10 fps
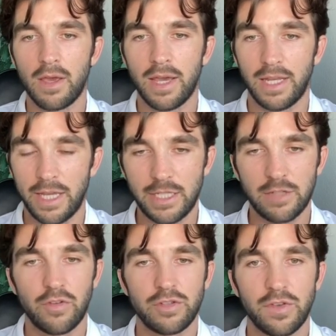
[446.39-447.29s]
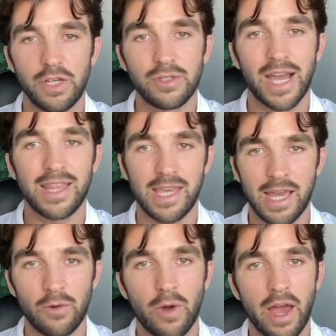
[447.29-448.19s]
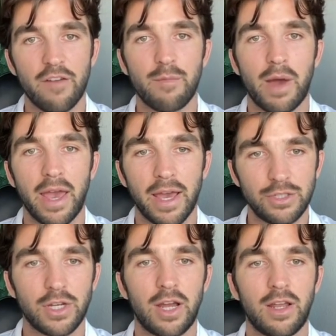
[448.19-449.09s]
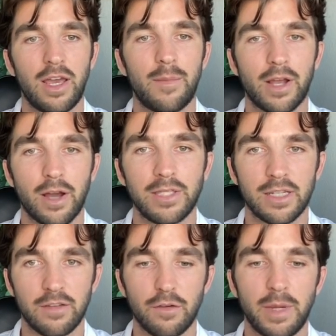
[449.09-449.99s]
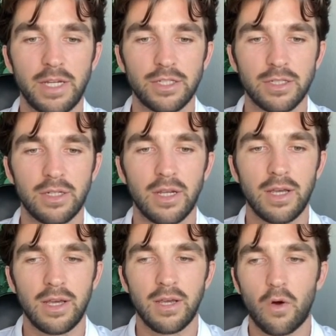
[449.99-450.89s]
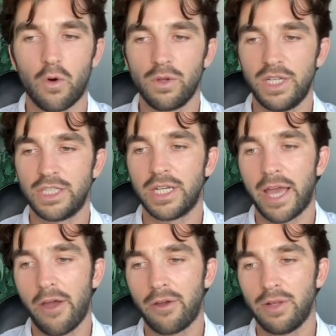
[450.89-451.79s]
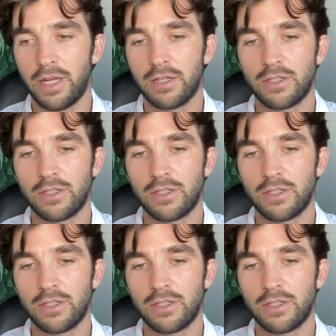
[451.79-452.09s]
And each of those videos at the end will have my headshot and my contact information or lead gen calculator.